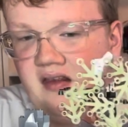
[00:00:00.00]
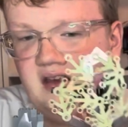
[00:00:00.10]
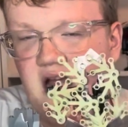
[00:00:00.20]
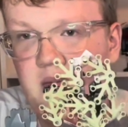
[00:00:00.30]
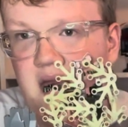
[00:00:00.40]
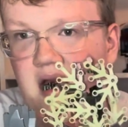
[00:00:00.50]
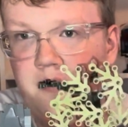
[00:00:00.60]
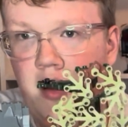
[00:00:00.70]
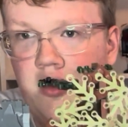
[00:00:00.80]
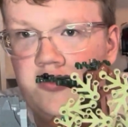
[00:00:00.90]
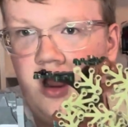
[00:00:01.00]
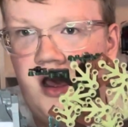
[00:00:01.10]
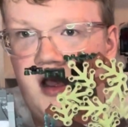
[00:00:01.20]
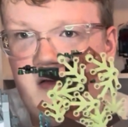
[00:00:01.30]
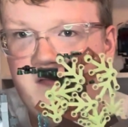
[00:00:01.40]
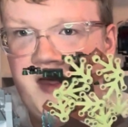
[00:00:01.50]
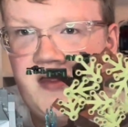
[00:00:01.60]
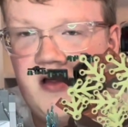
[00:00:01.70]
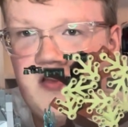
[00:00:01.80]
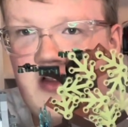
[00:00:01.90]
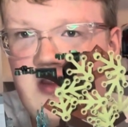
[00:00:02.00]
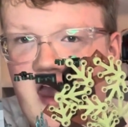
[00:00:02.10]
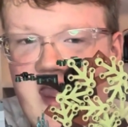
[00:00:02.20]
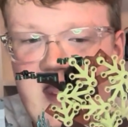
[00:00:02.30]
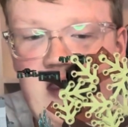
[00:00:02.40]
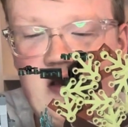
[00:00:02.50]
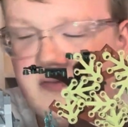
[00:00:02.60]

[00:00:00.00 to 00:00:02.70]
gonna be a part of like a little lake